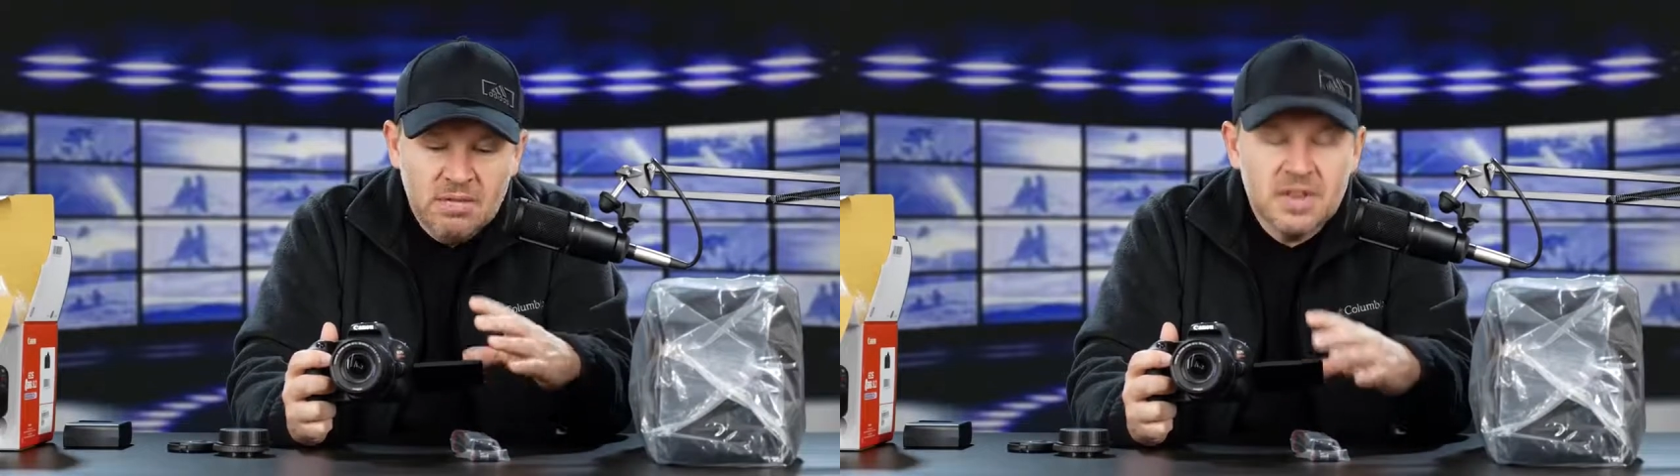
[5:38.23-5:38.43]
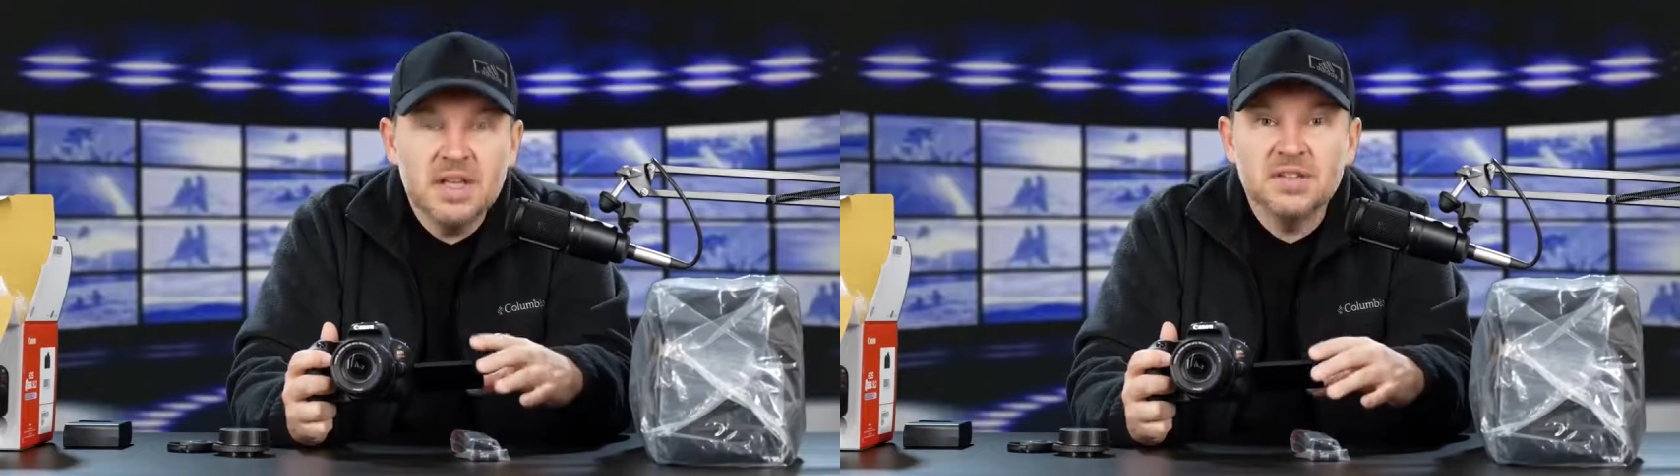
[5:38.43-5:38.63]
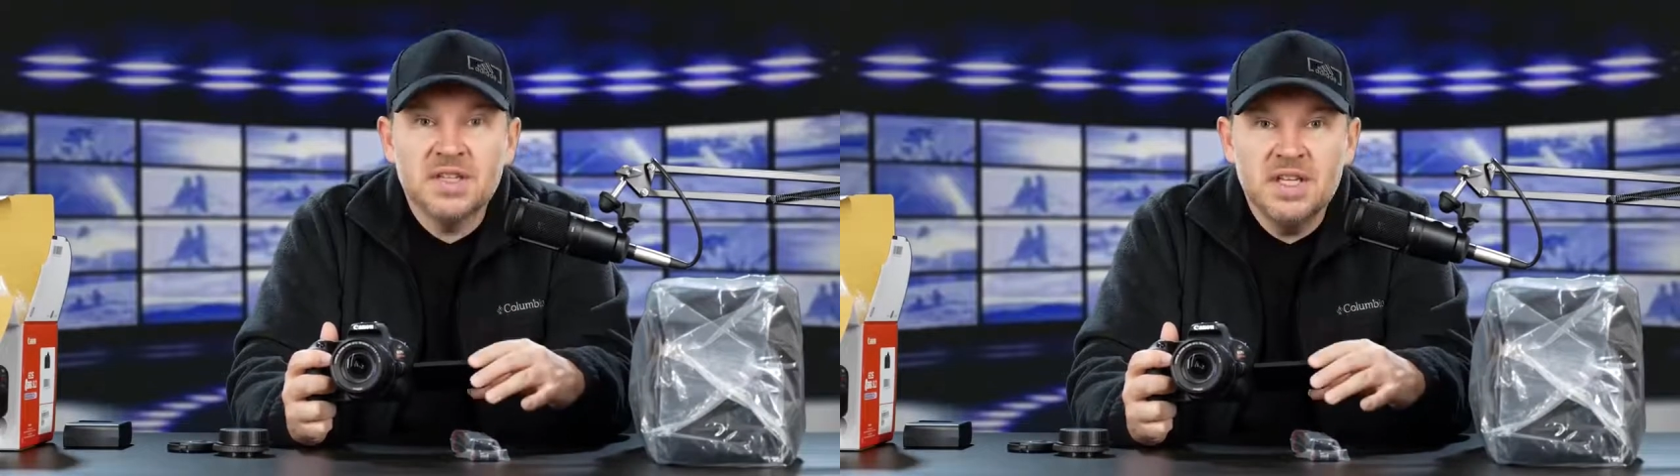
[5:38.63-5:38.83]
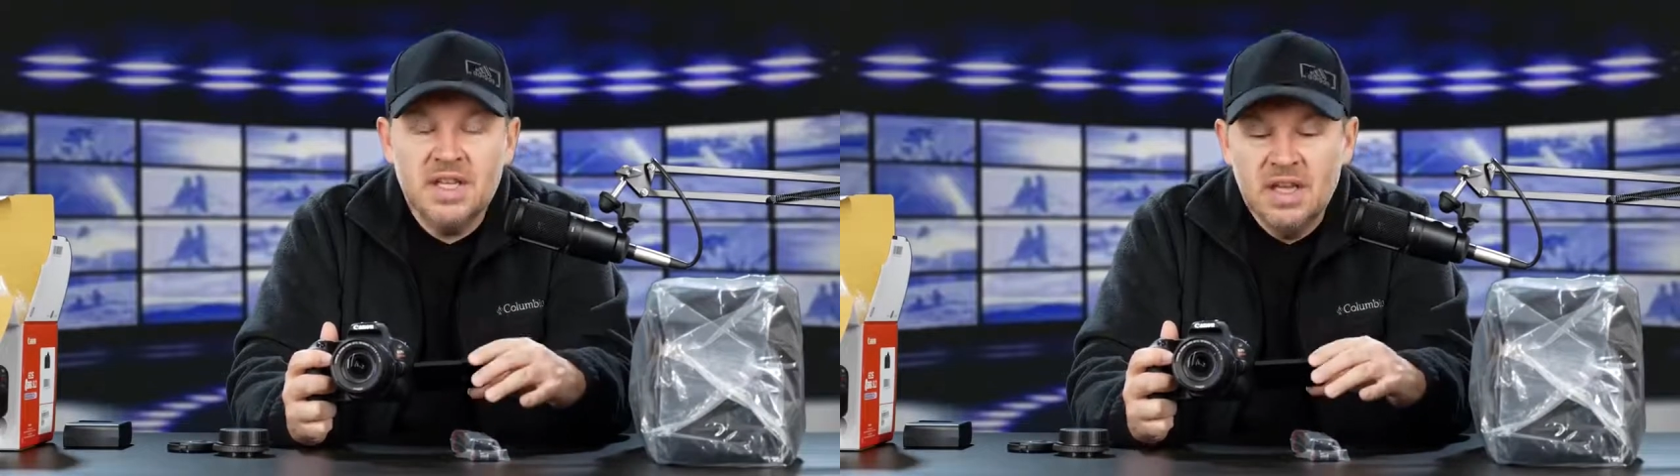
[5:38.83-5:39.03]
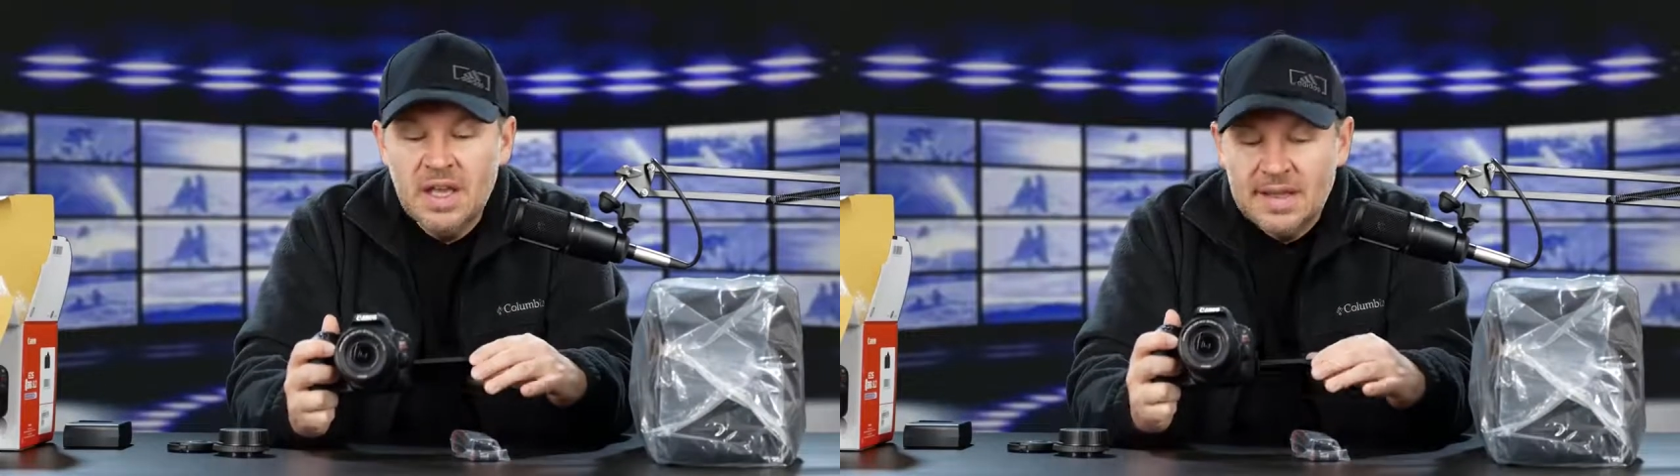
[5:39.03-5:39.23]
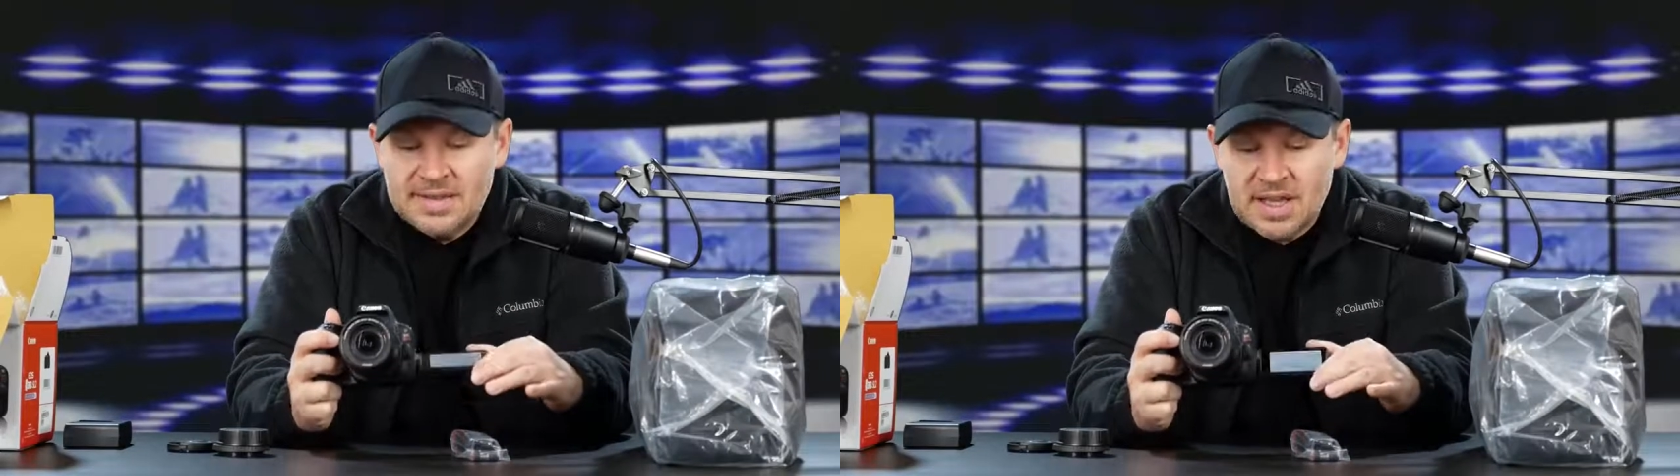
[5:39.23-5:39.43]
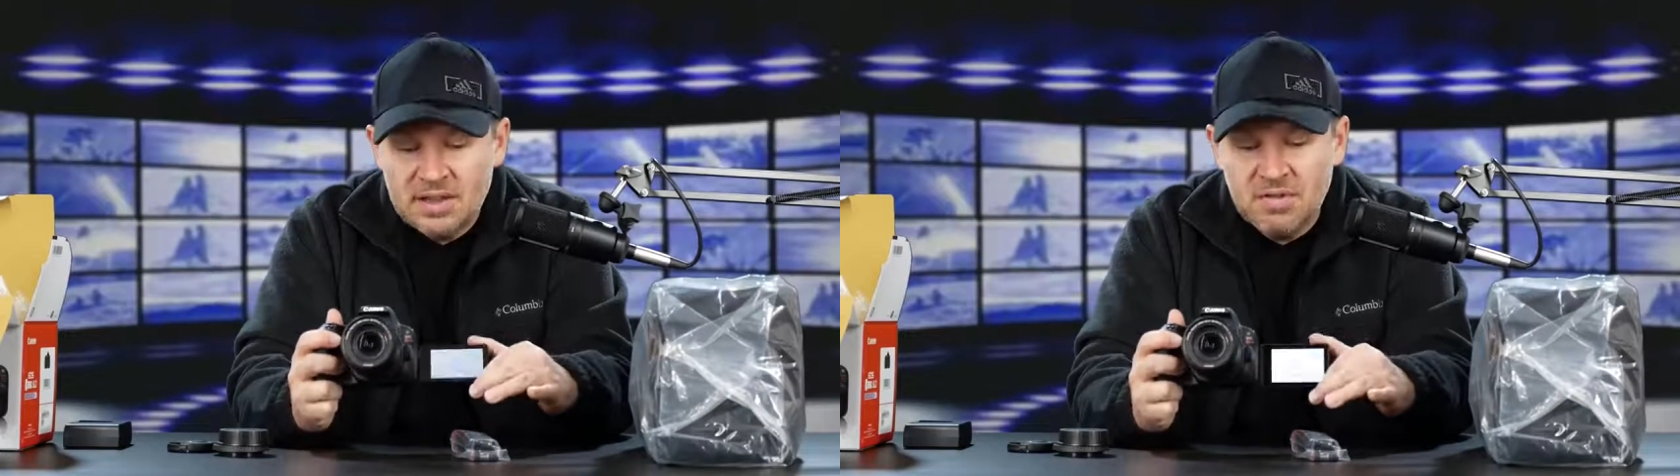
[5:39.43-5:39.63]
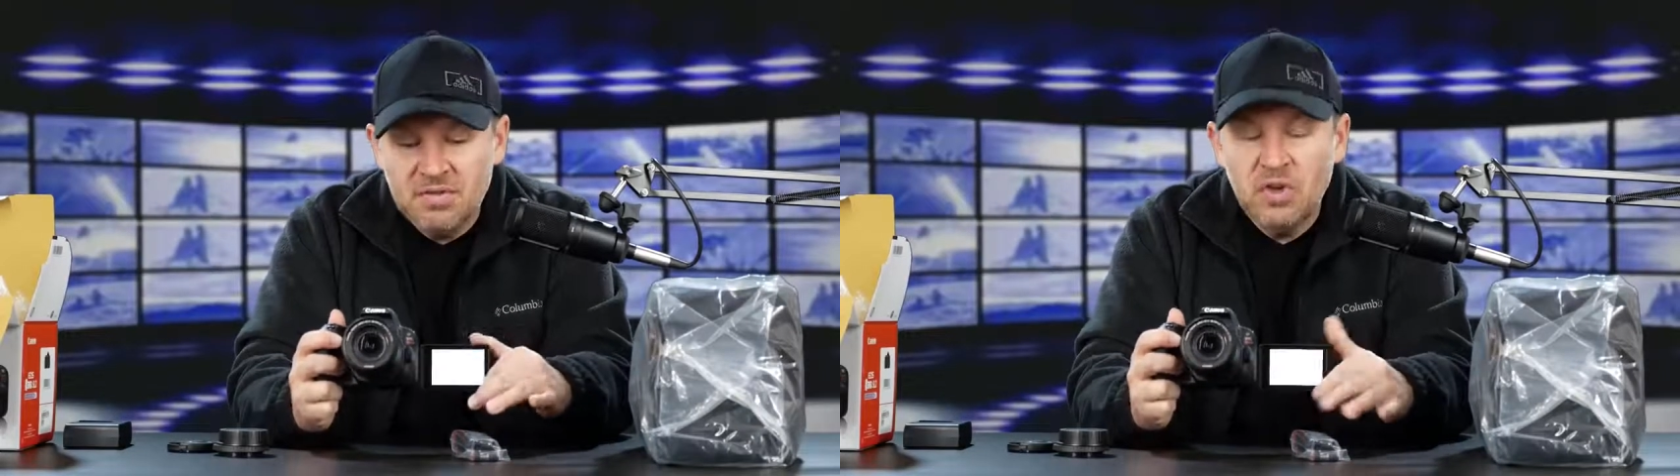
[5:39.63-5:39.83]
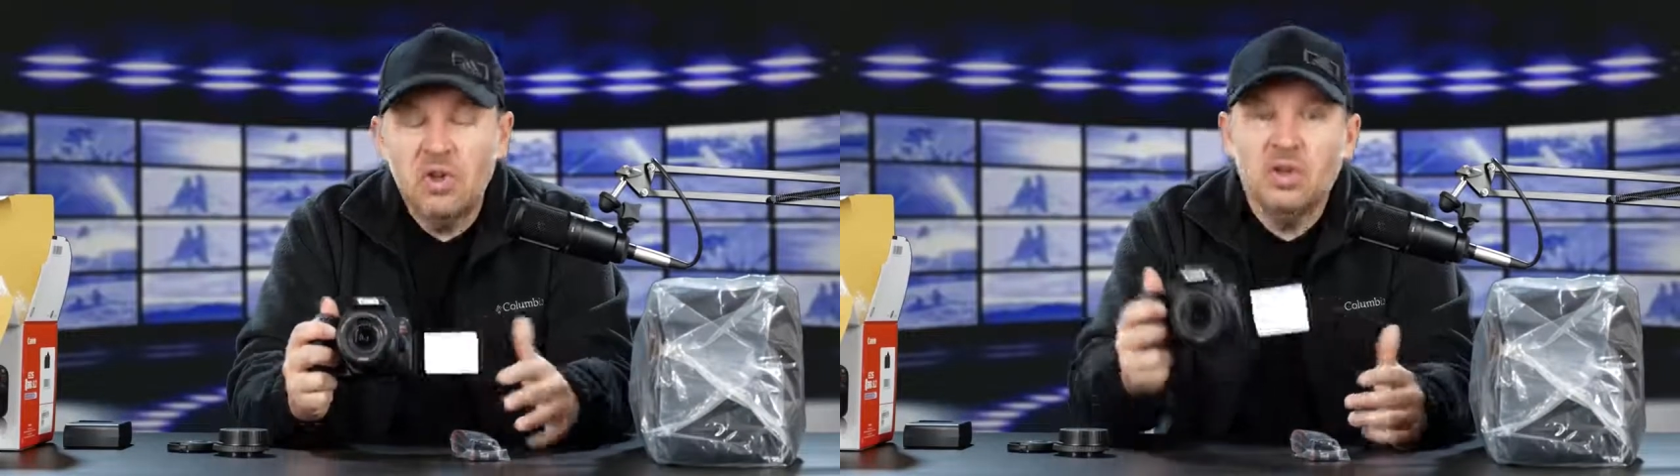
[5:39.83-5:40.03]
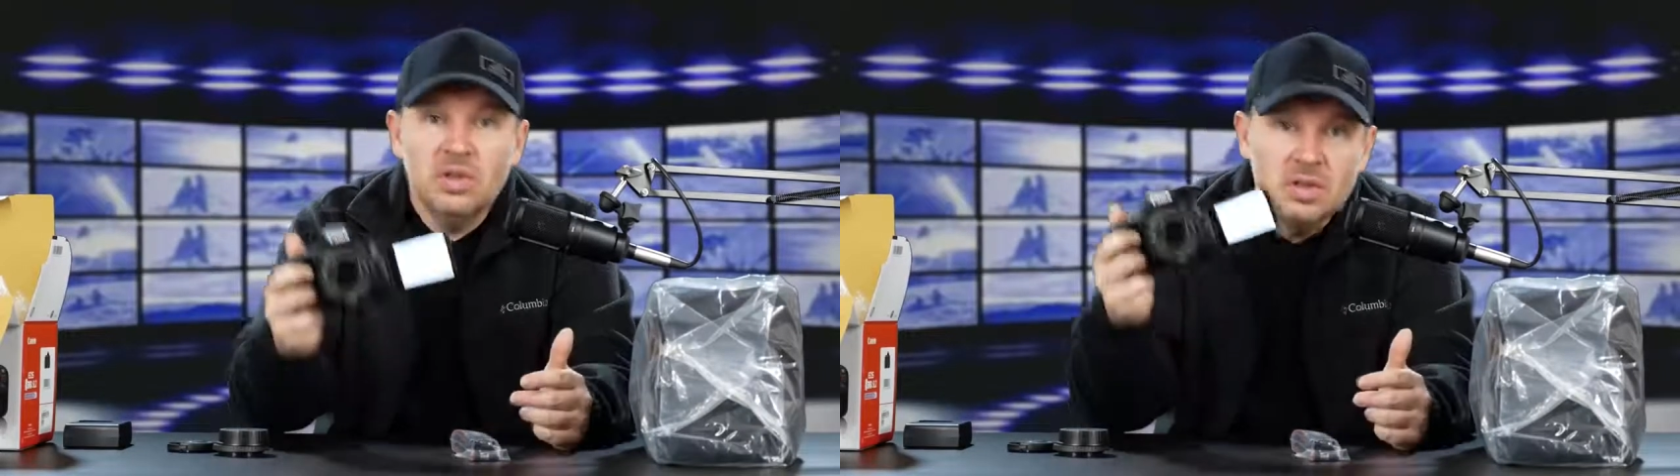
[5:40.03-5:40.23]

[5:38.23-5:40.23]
for the LCD. It's got the full